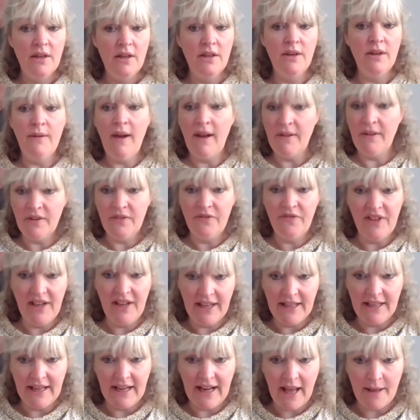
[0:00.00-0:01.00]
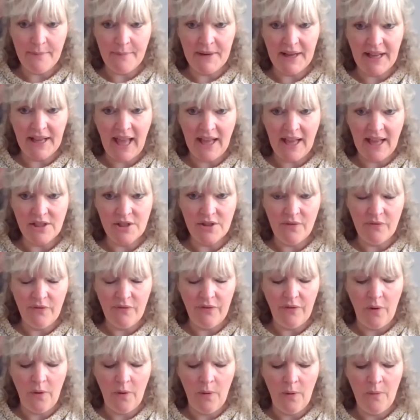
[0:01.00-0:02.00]
you have to fill in an application
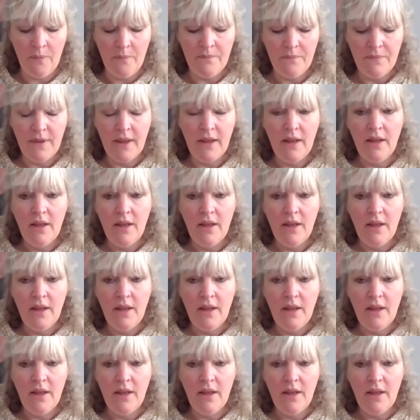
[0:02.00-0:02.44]
form,